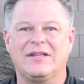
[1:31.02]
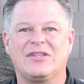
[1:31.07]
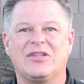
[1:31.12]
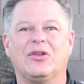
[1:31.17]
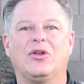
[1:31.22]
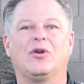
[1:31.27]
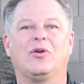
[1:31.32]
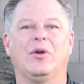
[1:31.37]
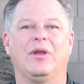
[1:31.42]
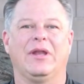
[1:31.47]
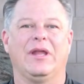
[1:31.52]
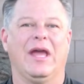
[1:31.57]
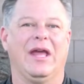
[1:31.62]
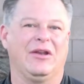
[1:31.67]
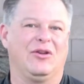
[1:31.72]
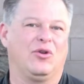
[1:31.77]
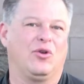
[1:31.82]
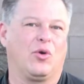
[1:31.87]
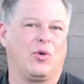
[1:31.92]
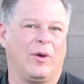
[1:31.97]
look
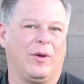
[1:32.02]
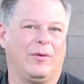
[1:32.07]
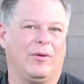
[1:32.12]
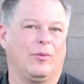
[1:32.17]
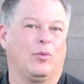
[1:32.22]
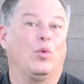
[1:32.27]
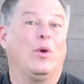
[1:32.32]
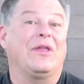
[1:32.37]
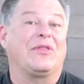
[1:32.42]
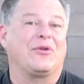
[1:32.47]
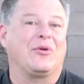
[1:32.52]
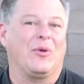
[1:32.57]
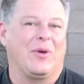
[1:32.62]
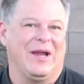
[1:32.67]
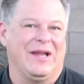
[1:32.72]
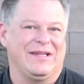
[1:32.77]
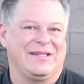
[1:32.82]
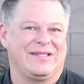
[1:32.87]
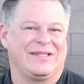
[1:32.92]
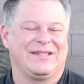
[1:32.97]
with
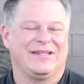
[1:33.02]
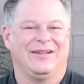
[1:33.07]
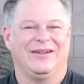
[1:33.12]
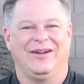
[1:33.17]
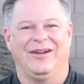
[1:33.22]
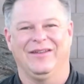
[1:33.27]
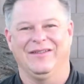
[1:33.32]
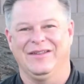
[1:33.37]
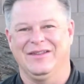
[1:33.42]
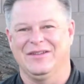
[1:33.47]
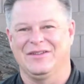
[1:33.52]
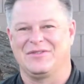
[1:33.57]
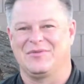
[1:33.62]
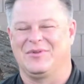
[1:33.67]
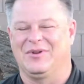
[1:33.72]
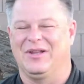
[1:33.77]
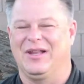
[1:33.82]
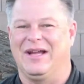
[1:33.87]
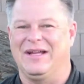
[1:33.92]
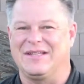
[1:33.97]
grace on the
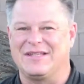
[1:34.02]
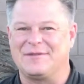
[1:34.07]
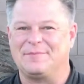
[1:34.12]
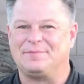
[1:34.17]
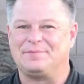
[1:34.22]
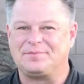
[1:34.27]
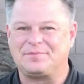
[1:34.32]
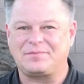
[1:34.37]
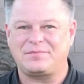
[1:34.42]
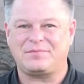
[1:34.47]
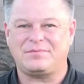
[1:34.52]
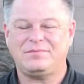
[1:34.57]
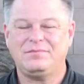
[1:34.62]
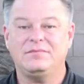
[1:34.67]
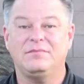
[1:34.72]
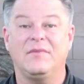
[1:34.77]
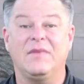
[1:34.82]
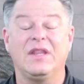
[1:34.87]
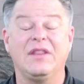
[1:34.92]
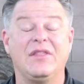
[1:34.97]
Israelites.
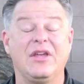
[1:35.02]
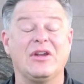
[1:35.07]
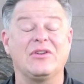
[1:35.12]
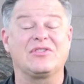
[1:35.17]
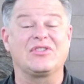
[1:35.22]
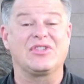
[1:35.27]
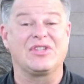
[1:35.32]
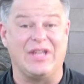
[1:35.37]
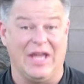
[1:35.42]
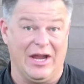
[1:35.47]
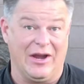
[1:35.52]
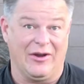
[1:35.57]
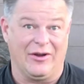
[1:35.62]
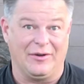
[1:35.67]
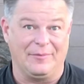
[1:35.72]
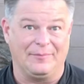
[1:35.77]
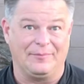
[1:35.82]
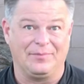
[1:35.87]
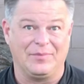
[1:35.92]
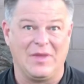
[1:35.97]
They're
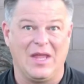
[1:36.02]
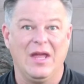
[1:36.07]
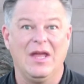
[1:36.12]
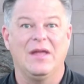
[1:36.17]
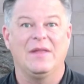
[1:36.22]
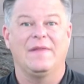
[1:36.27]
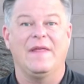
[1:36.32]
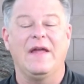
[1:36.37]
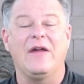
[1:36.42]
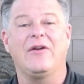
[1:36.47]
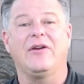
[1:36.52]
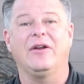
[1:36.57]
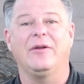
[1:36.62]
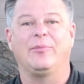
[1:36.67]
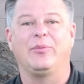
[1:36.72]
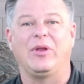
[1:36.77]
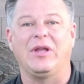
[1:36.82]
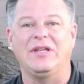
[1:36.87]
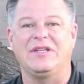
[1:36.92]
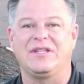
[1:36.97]
scared. They are in a
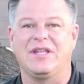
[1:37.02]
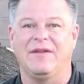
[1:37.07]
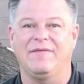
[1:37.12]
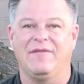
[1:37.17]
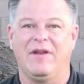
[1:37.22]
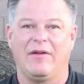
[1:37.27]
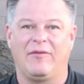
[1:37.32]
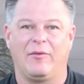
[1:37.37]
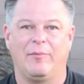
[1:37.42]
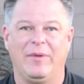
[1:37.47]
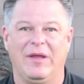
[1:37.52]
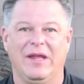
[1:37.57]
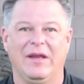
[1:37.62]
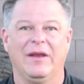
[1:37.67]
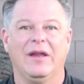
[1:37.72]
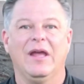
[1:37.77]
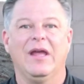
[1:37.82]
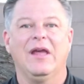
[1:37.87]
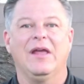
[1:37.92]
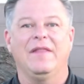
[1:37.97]
place they've never
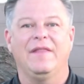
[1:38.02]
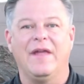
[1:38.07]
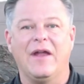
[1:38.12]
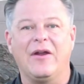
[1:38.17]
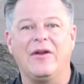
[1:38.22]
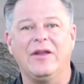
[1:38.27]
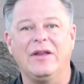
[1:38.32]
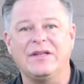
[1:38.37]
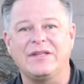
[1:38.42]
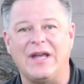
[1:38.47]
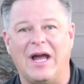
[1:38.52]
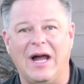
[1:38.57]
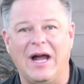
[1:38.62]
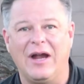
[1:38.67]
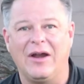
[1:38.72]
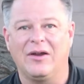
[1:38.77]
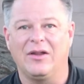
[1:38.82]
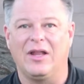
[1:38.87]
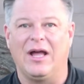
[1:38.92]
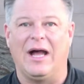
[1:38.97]
been. Their
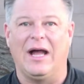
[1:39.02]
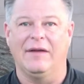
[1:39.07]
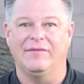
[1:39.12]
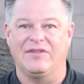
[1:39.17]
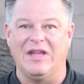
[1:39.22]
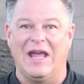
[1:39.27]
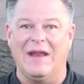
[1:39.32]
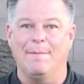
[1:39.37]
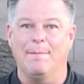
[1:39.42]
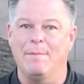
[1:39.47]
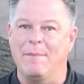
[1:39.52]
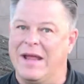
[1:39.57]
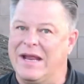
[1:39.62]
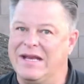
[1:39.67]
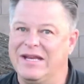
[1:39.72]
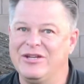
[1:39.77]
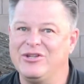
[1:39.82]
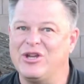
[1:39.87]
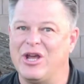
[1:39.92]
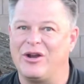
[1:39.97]
entire lives, and
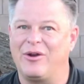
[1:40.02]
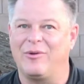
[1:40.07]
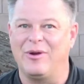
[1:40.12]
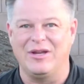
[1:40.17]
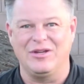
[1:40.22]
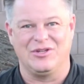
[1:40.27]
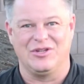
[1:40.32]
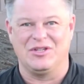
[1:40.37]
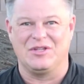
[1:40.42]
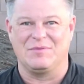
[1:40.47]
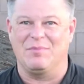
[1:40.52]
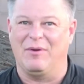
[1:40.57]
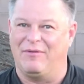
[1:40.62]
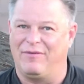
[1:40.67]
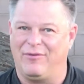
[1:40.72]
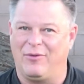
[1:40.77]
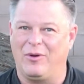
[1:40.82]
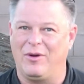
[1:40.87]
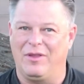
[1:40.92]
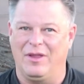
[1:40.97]
many generations
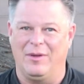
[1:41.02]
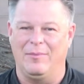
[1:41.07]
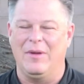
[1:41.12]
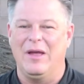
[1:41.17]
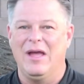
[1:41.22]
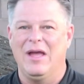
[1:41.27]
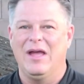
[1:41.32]
before them,